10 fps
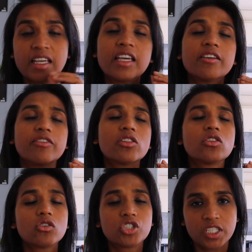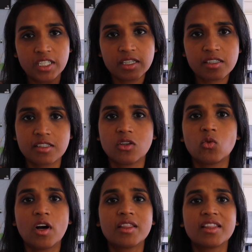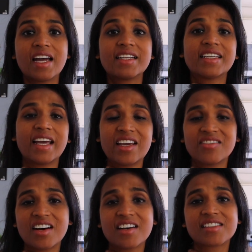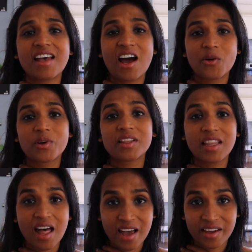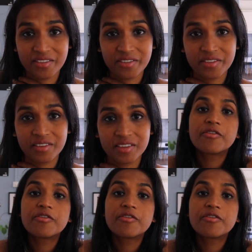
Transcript: even though she is the one that gave us our life.